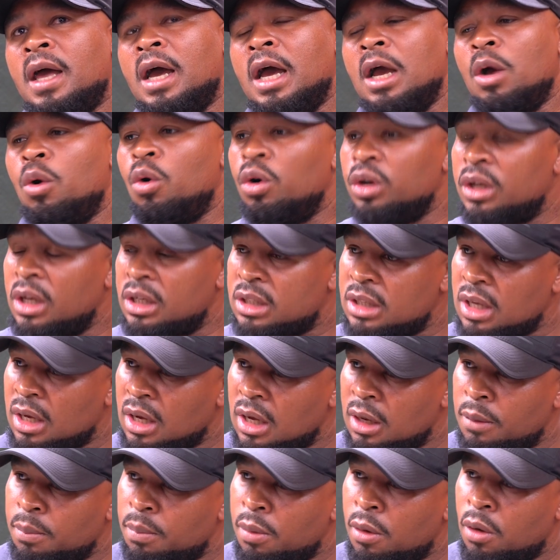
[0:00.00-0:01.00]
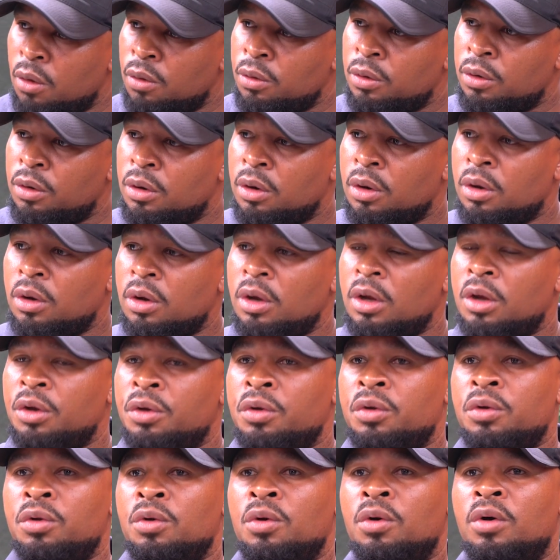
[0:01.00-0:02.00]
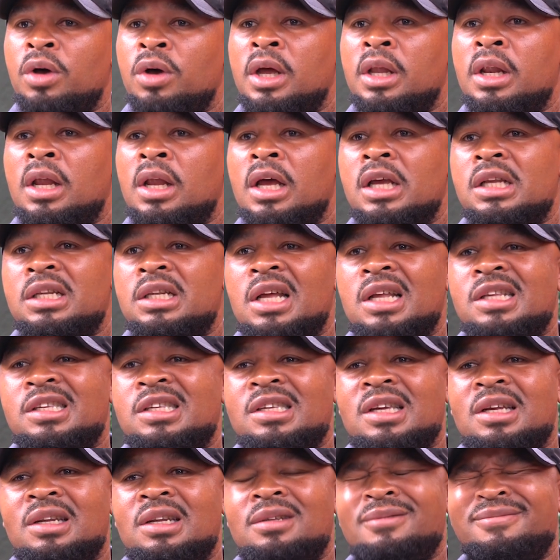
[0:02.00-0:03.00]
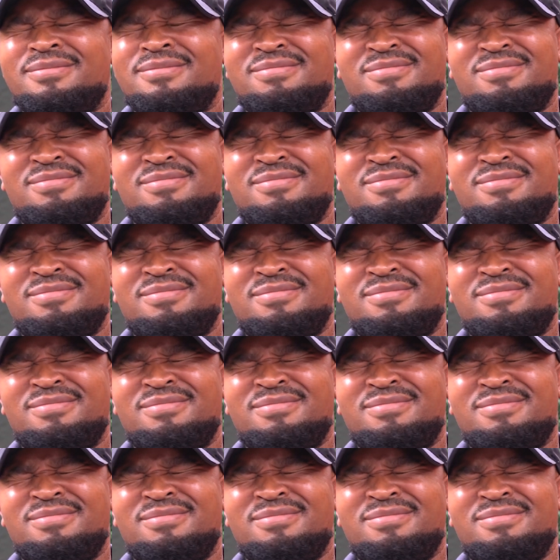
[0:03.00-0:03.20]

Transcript: I got a second born, you know, and I then said,